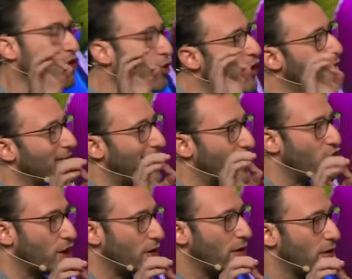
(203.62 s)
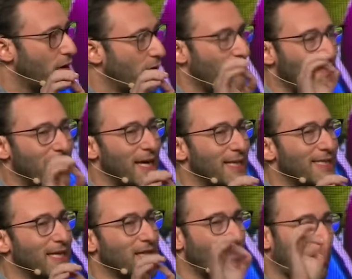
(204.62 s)
orientation means
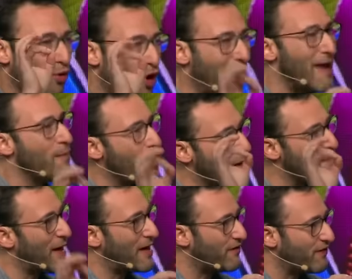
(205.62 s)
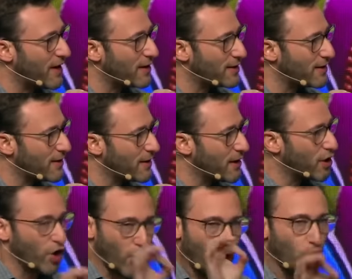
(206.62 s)
that the primary benefit
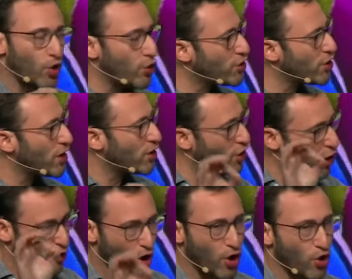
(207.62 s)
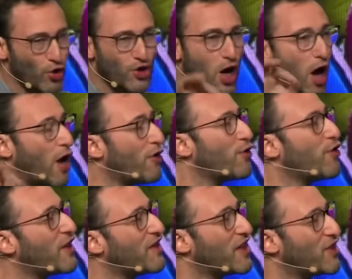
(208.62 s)
goes to those other
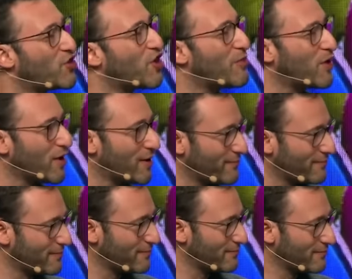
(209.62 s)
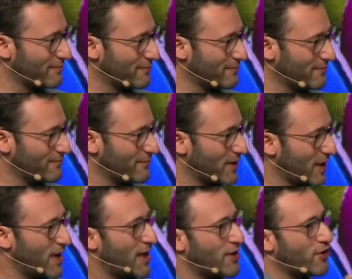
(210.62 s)
than the contributor.
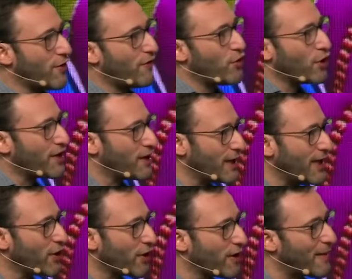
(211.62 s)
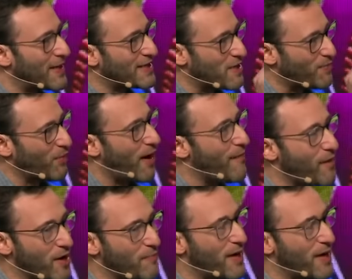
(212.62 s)
So if you're the leader, that means the primary